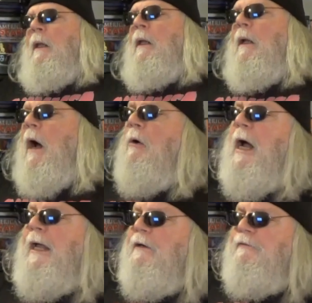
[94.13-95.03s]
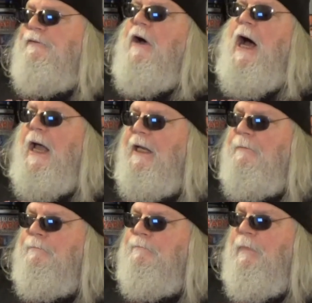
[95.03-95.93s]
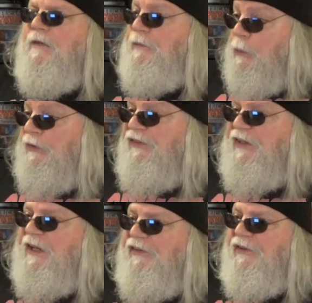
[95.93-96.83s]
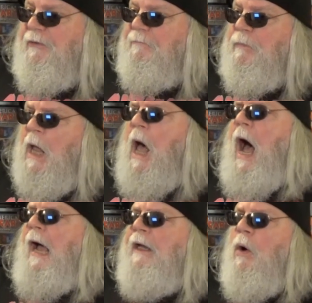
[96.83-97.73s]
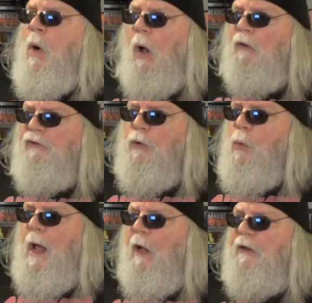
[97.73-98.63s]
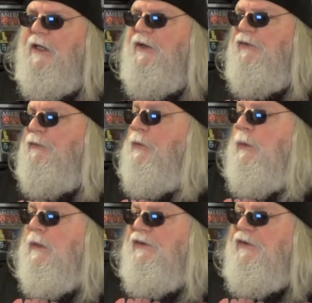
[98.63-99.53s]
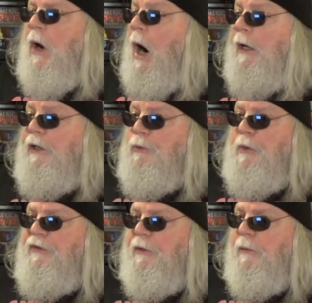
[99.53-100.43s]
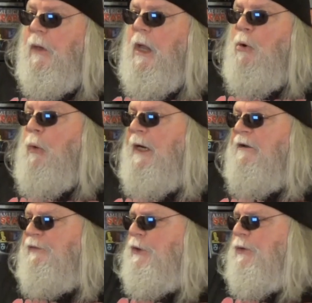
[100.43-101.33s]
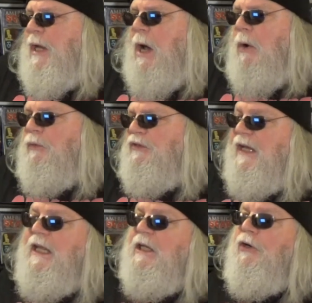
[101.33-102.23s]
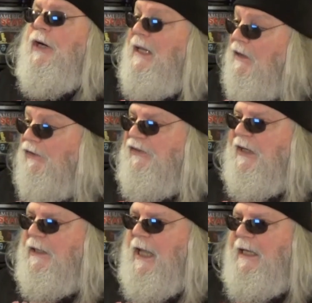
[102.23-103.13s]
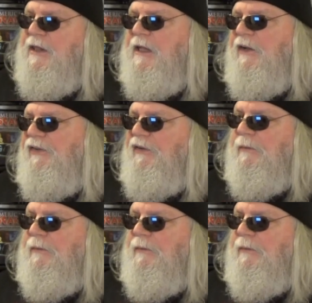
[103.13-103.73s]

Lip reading: All right, fine. If you insist. I know all too well that it's fruitless to argue with you whenever you go digging your heels in like this.